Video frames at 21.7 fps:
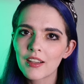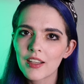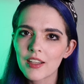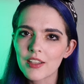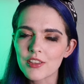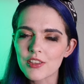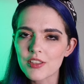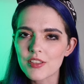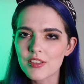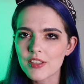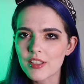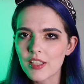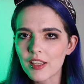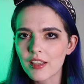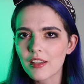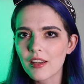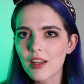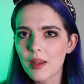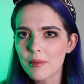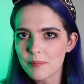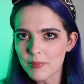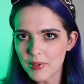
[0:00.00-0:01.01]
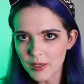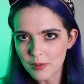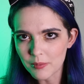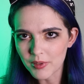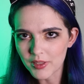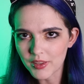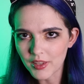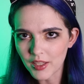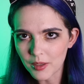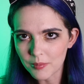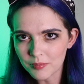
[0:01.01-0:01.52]
and just sit and be
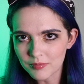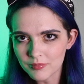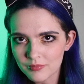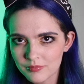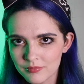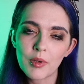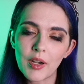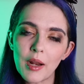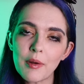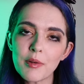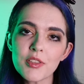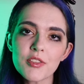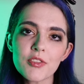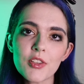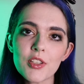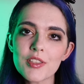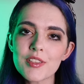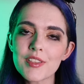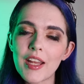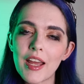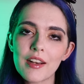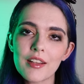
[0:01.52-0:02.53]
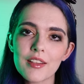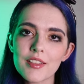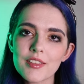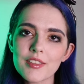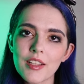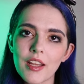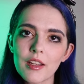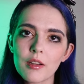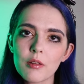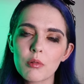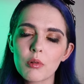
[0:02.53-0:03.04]
with them. When I was first out of the
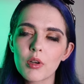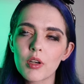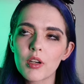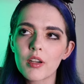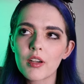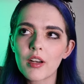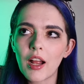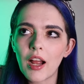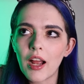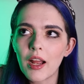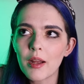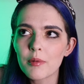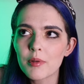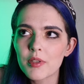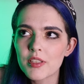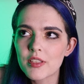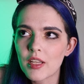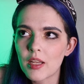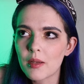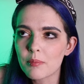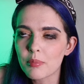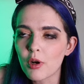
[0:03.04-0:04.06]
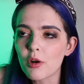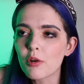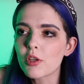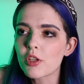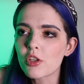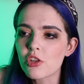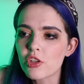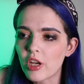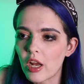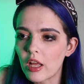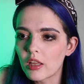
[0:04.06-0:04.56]
psych ward, I was a
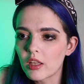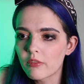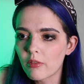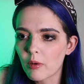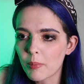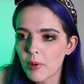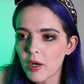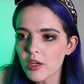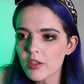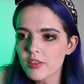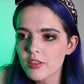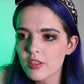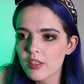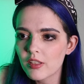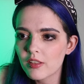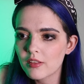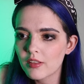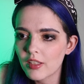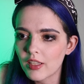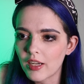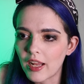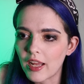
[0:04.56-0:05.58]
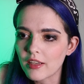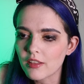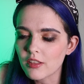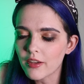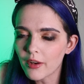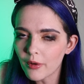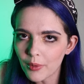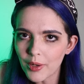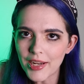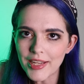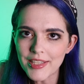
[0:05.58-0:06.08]
broken shell of a person that had
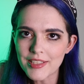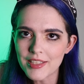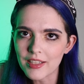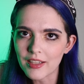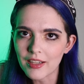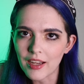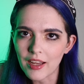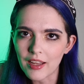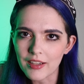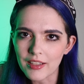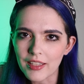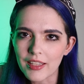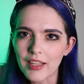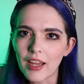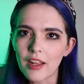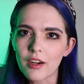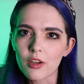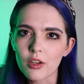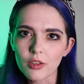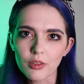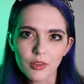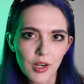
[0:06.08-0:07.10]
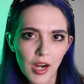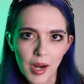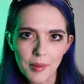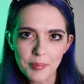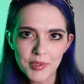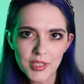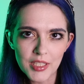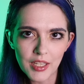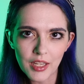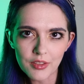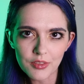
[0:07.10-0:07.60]
no idea how to get her
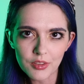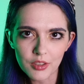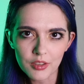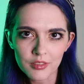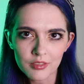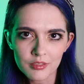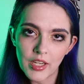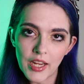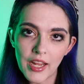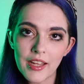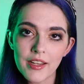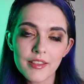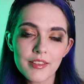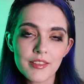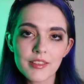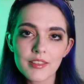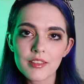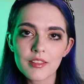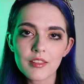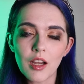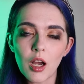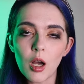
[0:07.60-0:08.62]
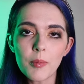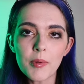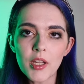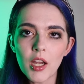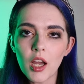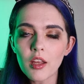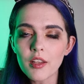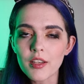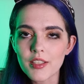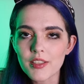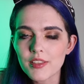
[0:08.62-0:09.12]
crap together. And I'll be
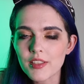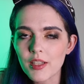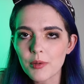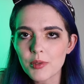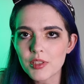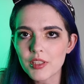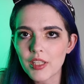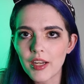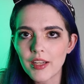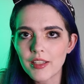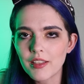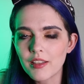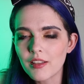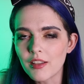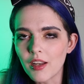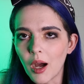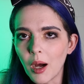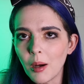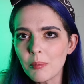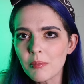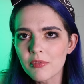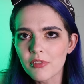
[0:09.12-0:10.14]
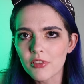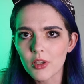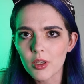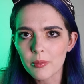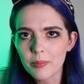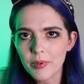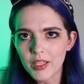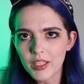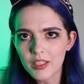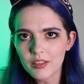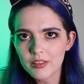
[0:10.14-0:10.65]
honest, I was kind of numb for a
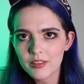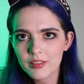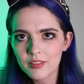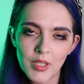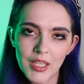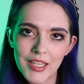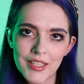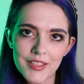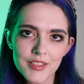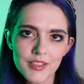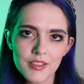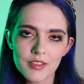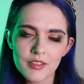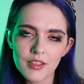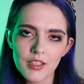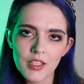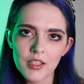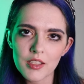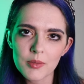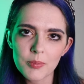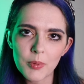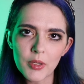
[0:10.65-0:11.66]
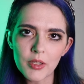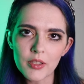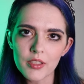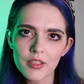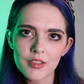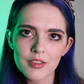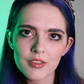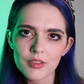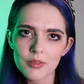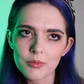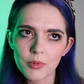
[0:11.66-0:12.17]
bit because the
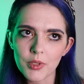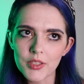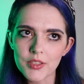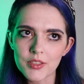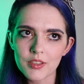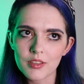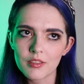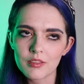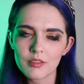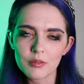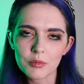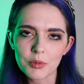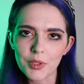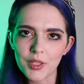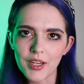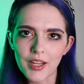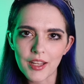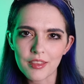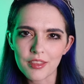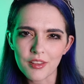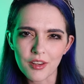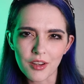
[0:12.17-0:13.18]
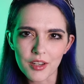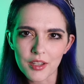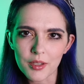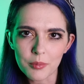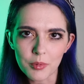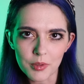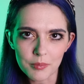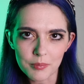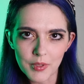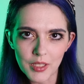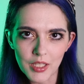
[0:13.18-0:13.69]
experience wasn't what I thought it
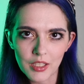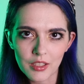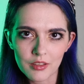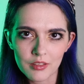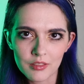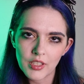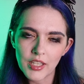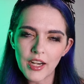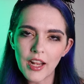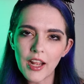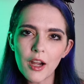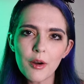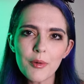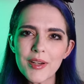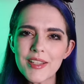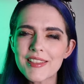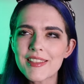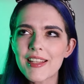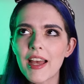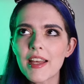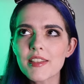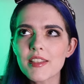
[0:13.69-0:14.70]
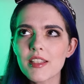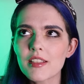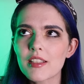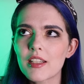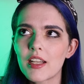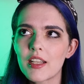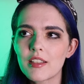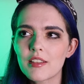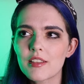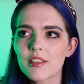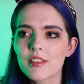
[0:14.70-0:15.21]
would be. And I always
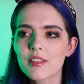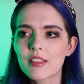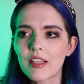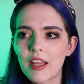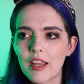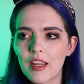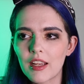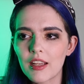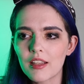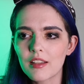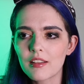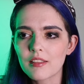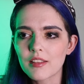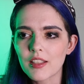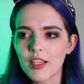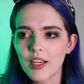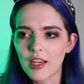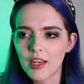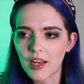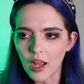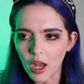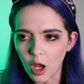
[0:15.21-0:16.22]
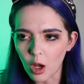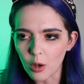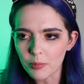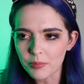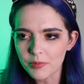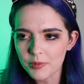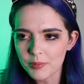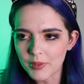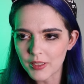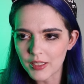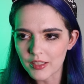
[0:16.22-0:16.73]
hesitate to say that it
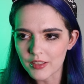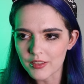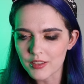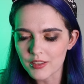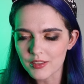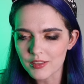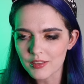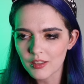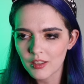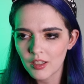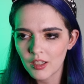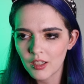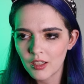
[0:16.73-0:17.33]
helped because